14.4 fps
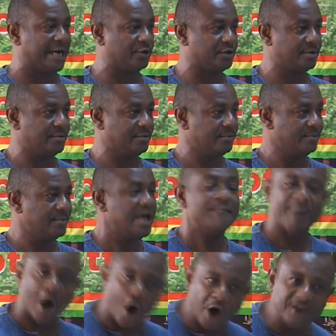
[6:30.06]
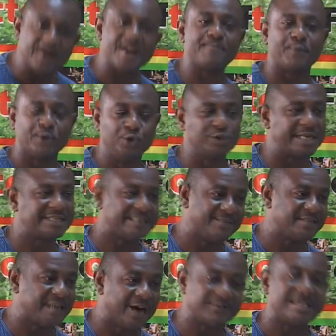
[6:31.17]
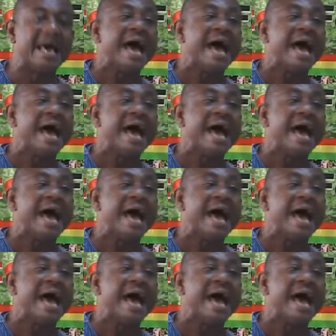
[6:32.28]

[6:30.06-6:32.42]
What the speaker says: out. But ordinary producers themselves